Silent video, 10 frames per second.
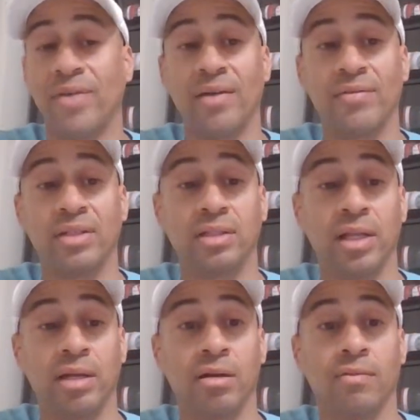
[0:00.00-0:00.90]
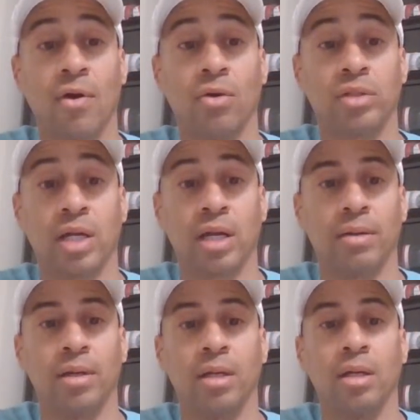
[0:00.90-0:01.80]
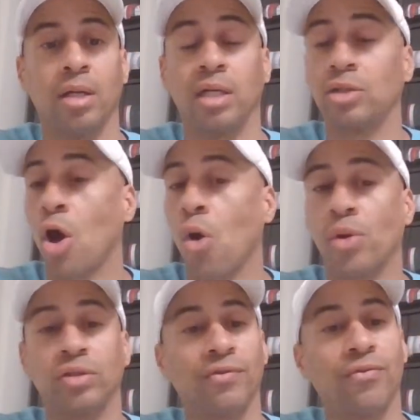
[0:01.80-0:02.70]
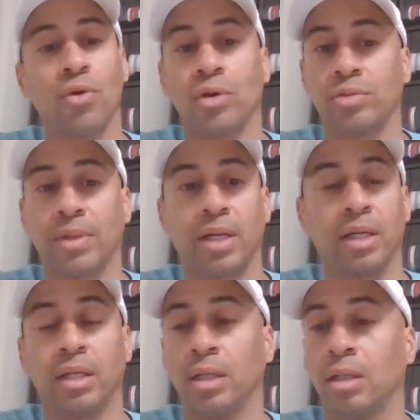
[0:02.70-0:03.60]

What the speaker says: favorite sneaker of all time. It's always the 4s, man.